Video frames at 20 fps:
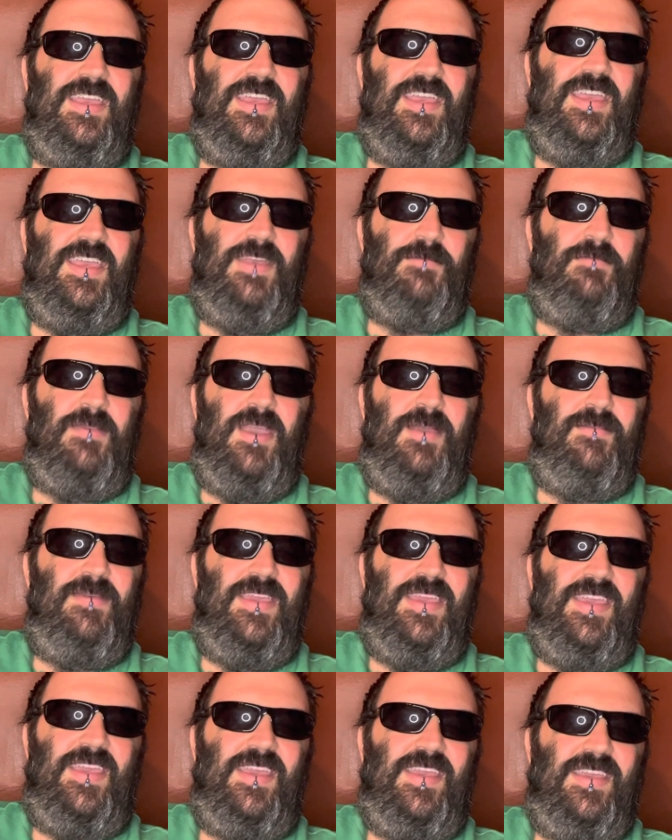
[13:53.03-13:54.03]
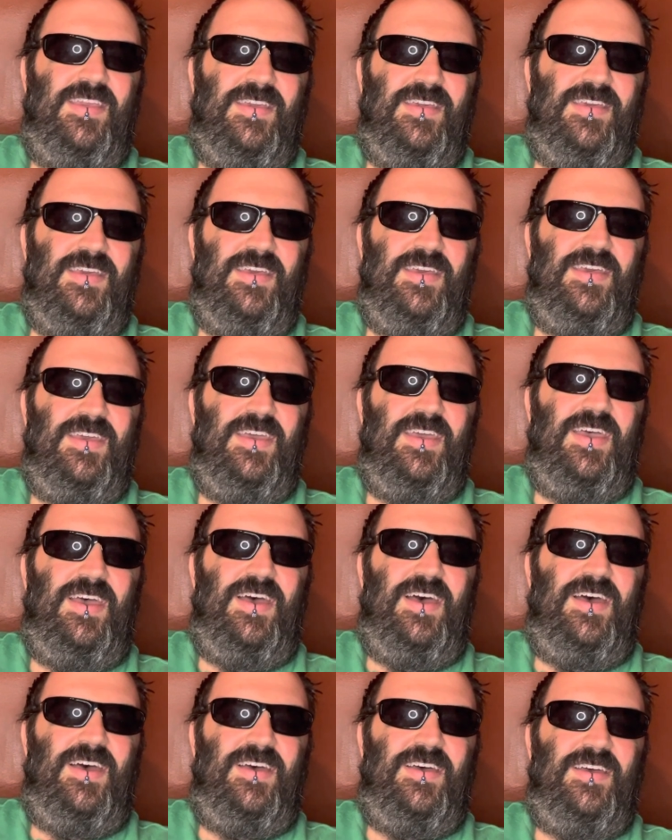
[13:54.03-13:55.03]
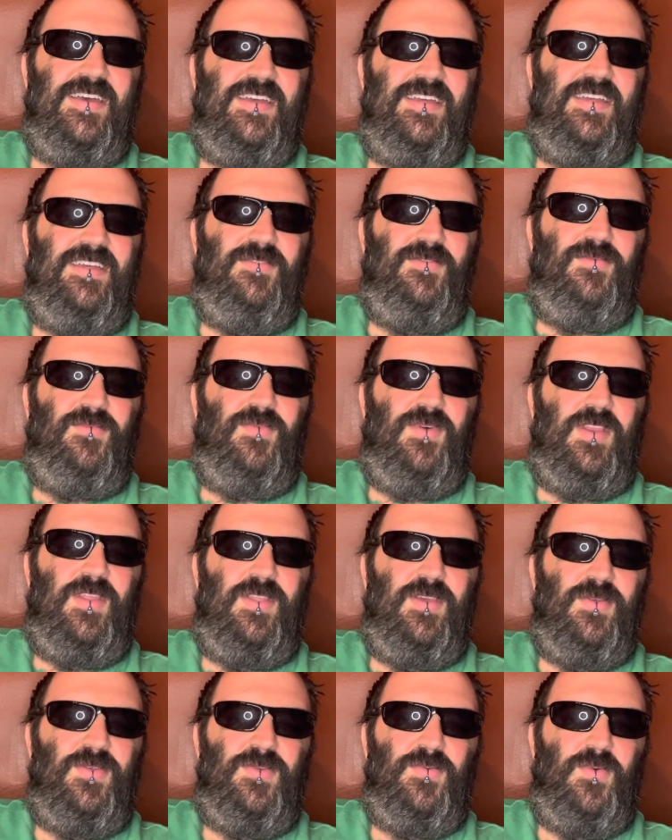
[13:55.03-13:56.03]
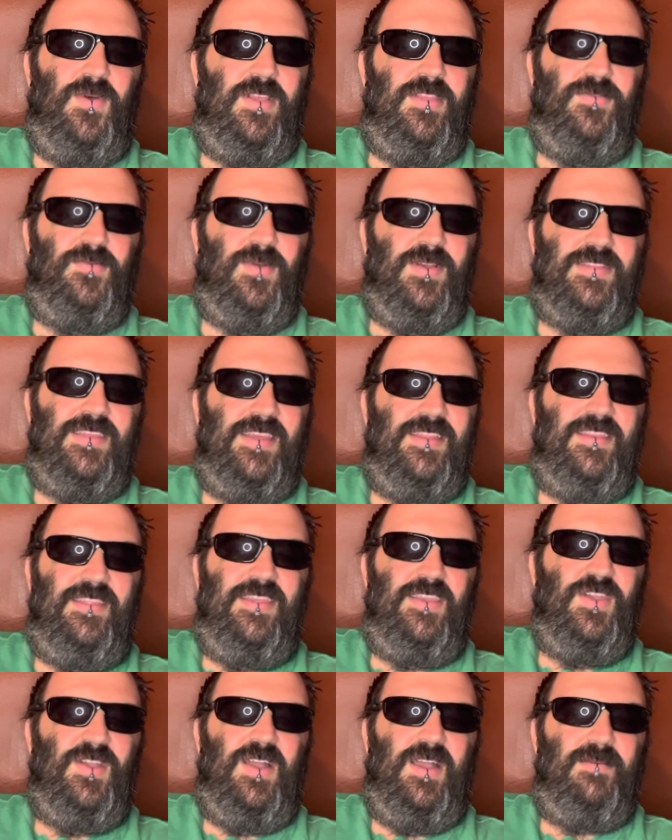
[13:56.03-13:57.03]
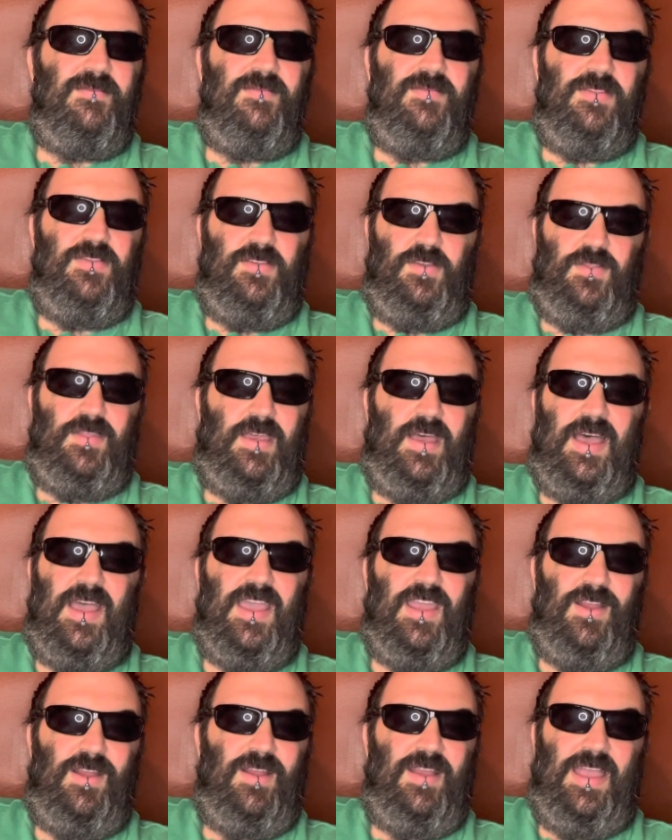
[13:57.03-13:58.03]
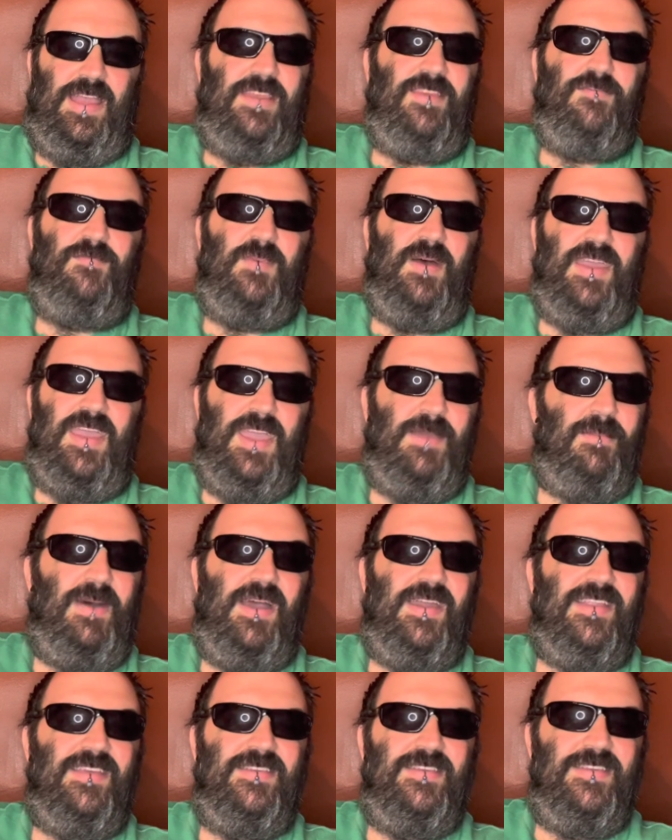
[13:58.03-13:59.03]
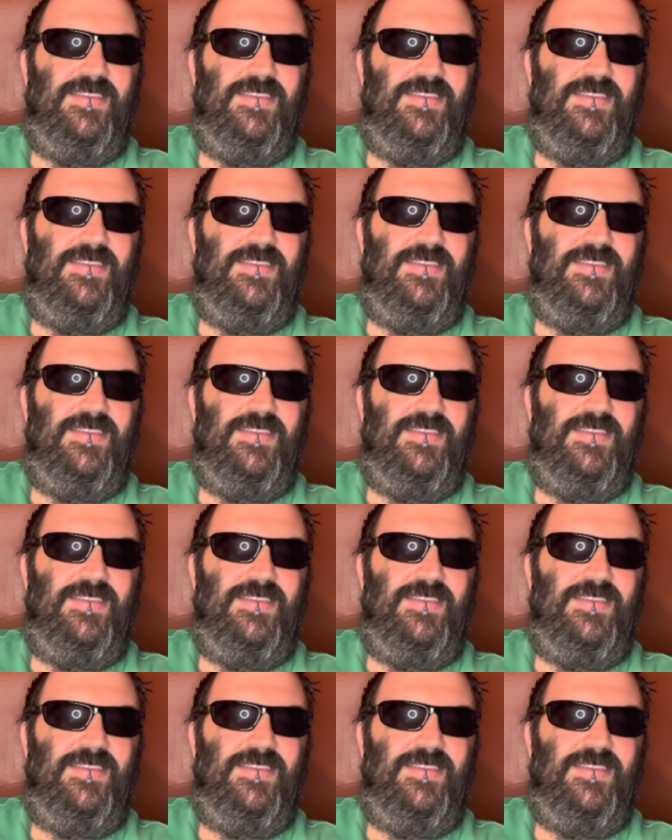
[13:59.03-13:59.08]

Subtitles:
It may be one of those ones where at the end of the year it's on the higher end of my A-.